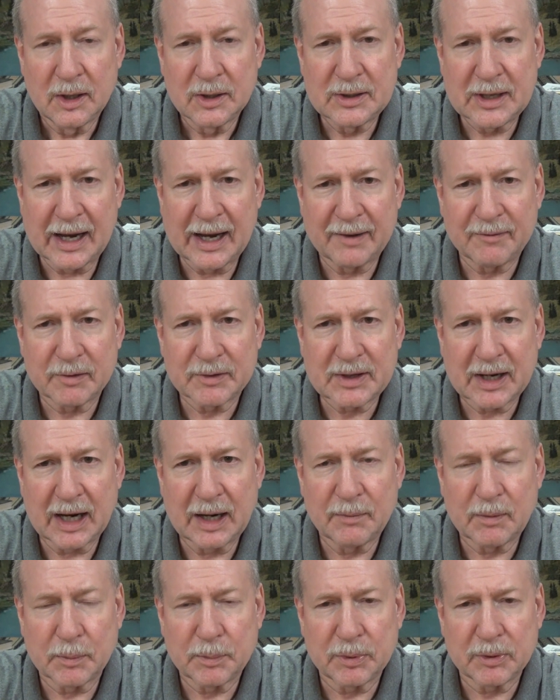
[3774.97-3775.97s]
to have a
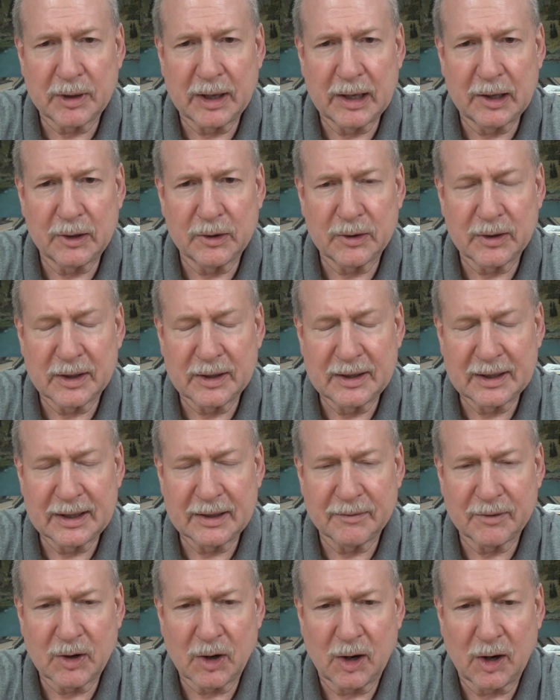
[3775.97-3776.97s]
time of prayer, and to
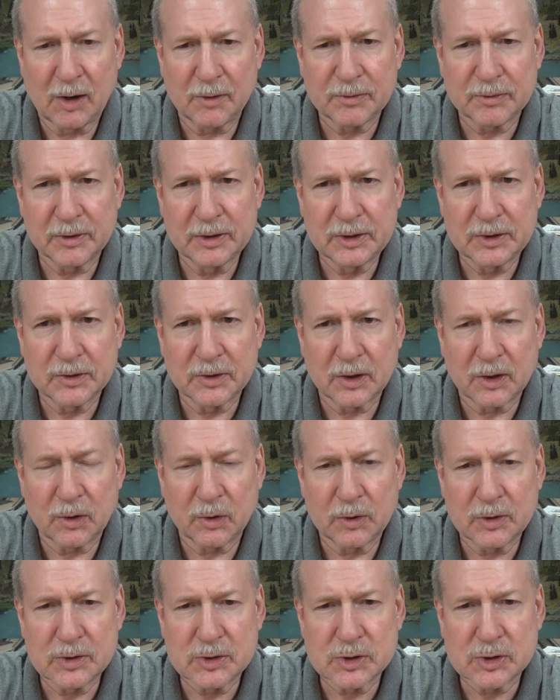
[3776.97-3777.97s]
give an offering to the
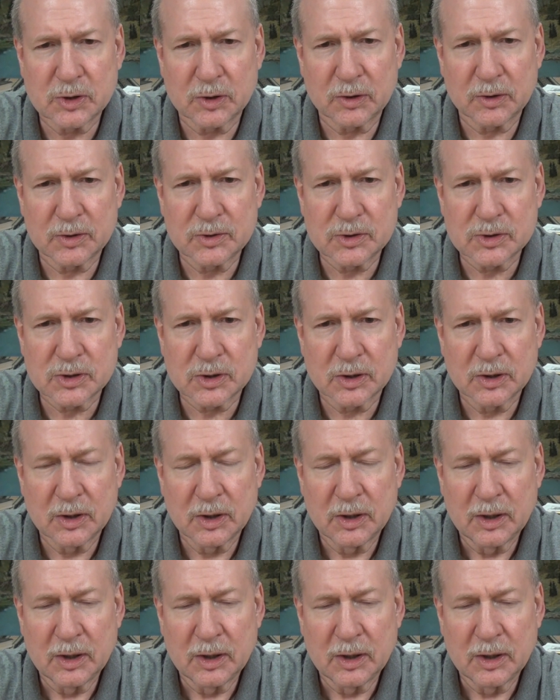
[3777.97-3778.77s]
Lord's church.